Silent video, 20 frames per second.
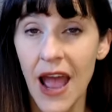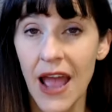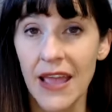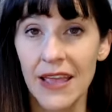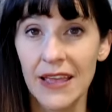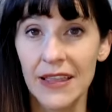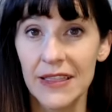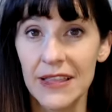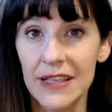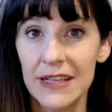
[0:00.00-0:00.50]
I
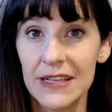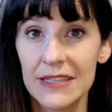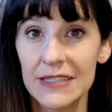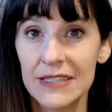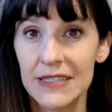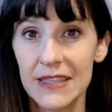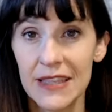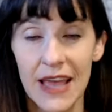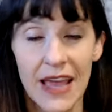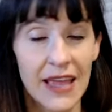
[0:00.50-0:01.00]
get
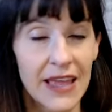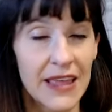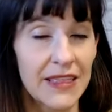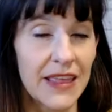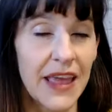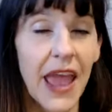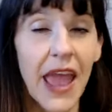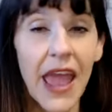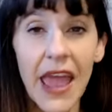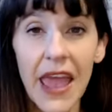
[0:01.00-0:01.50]
these, I get
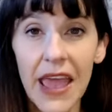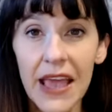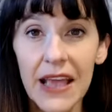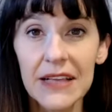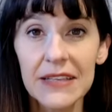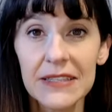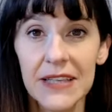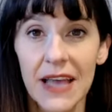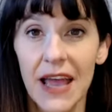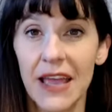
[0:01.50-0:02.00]
the eggs,